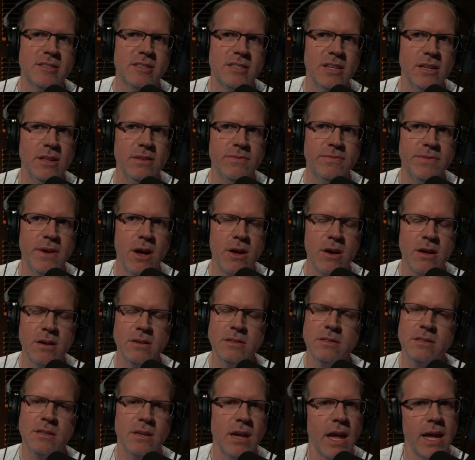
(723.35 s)
still
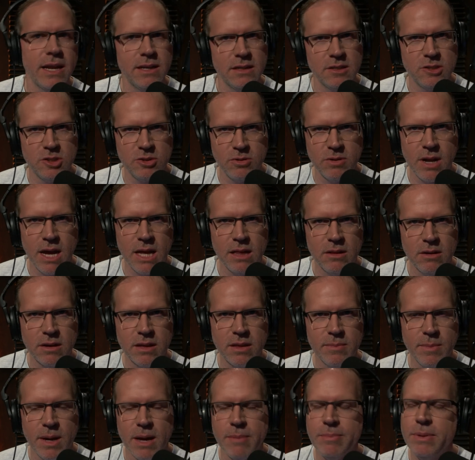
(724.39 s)
photos, and do not
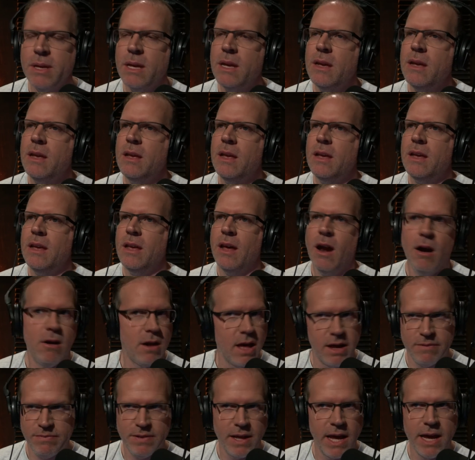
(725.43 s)
look them up,
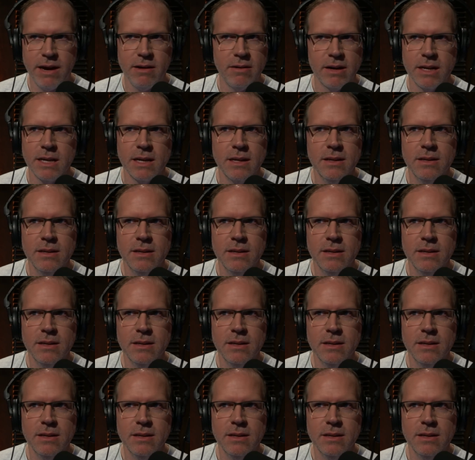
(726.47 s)
are not flattering.